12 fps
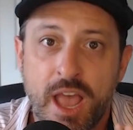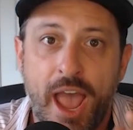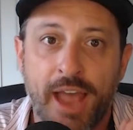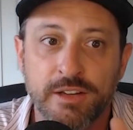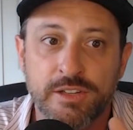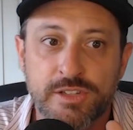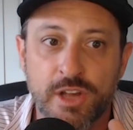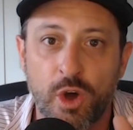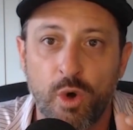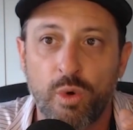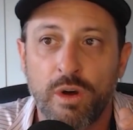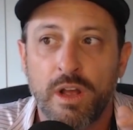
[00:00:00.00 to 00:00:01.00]
And
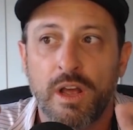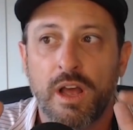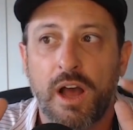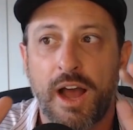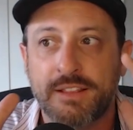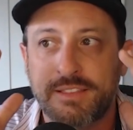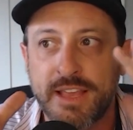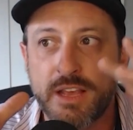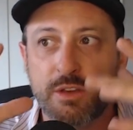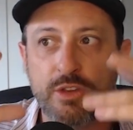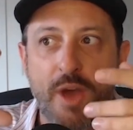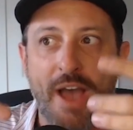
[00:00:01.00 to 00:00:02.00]
so I think
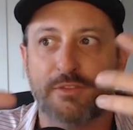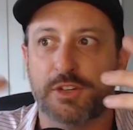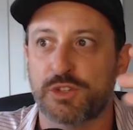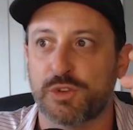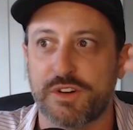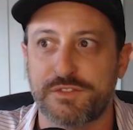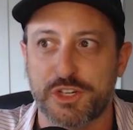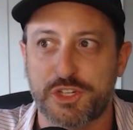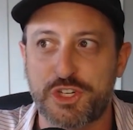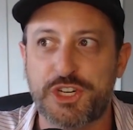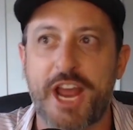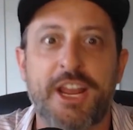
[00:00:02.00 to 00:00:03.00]
you have to sort of just
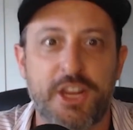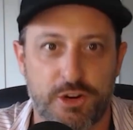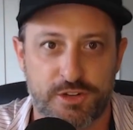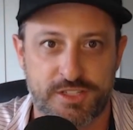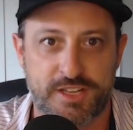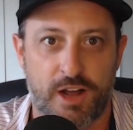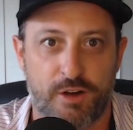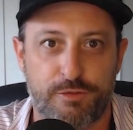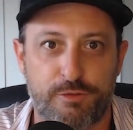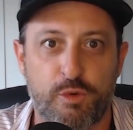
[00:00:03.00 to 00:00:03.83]
check yourself.